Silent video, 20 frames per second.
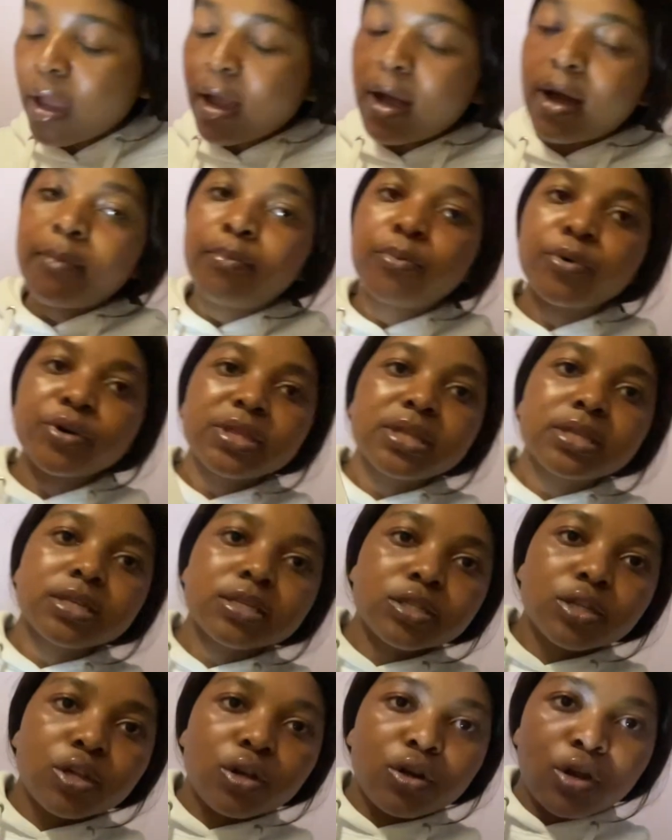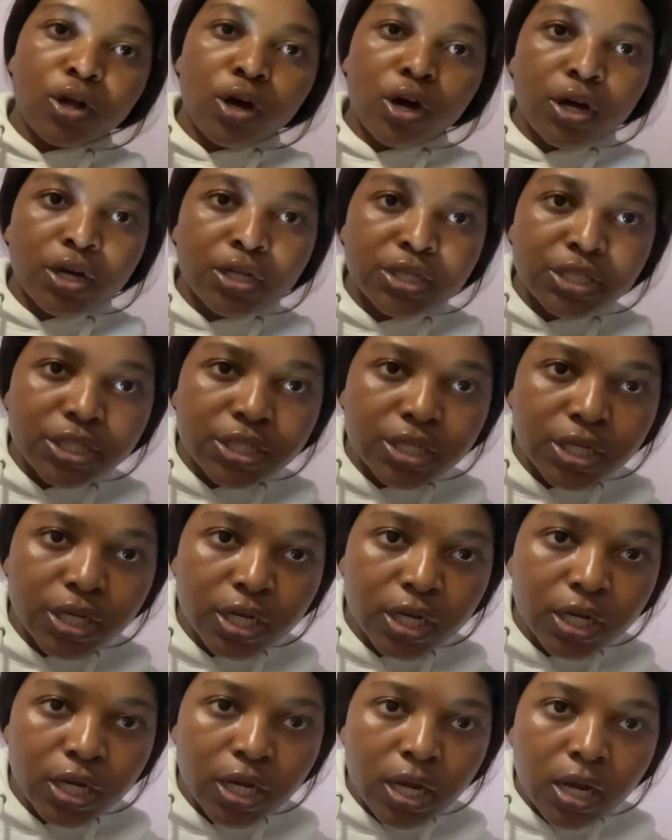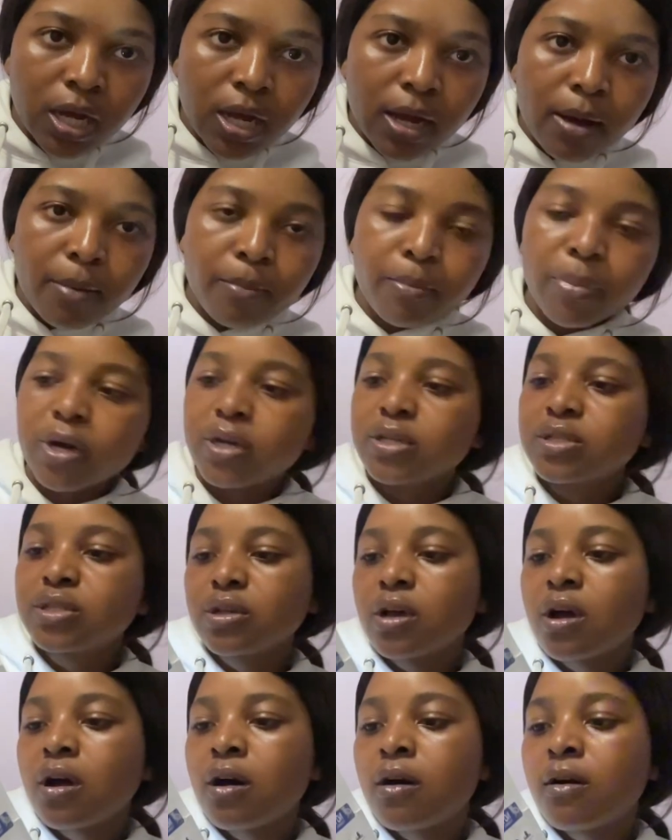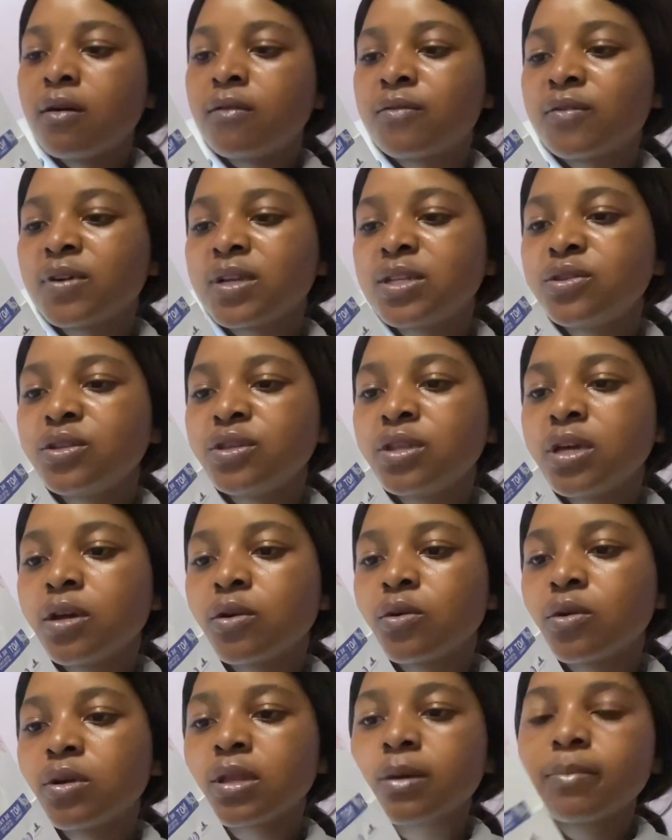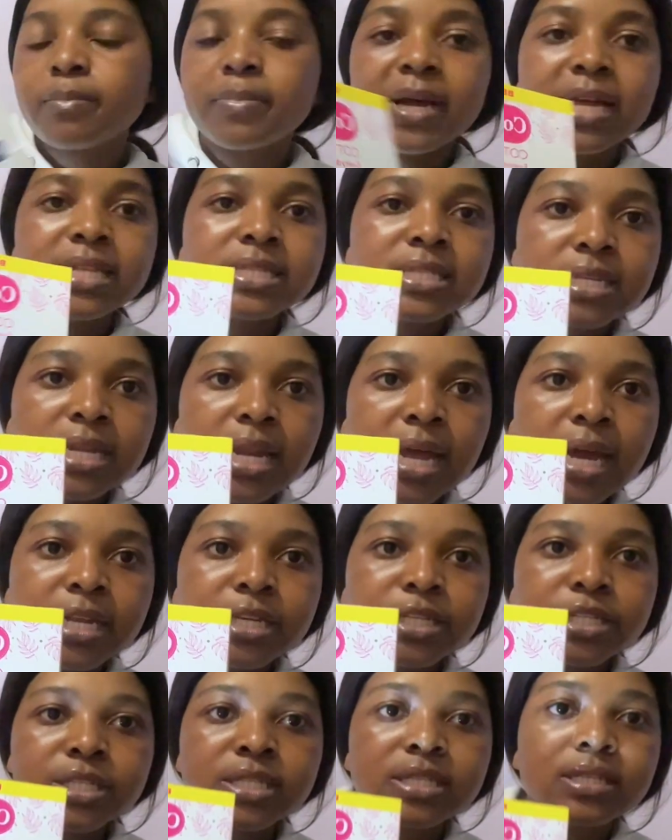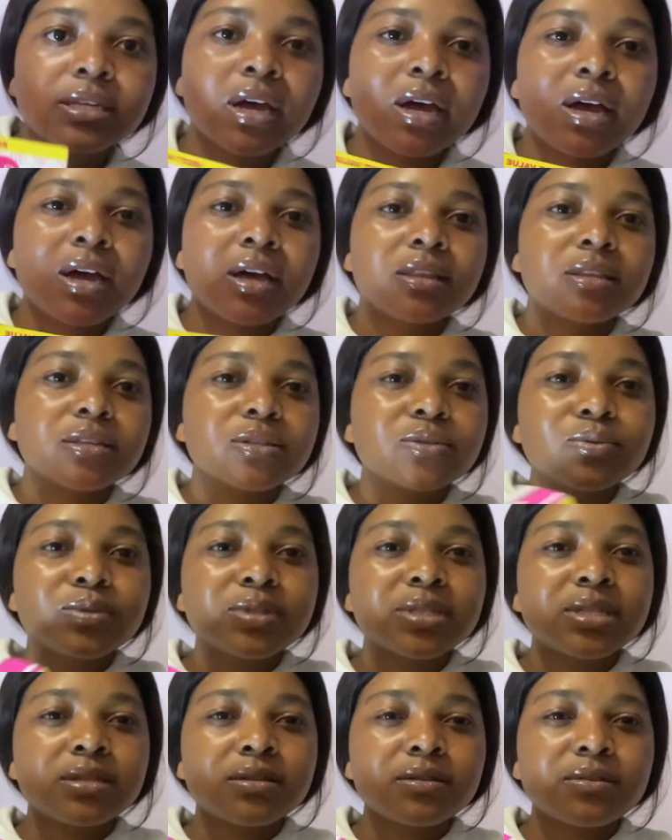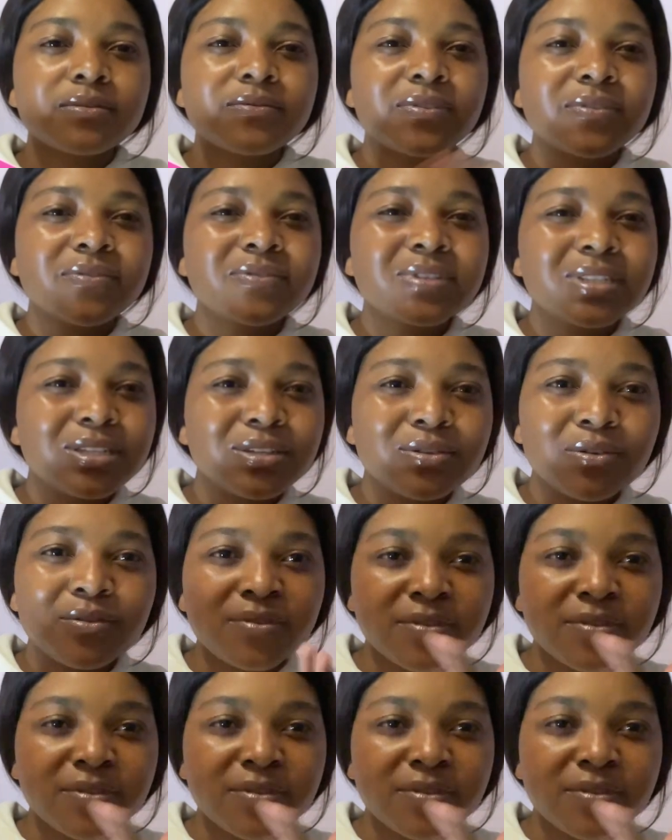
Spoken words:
I bought this large box of, what do they call them, panty liners. This was 50 or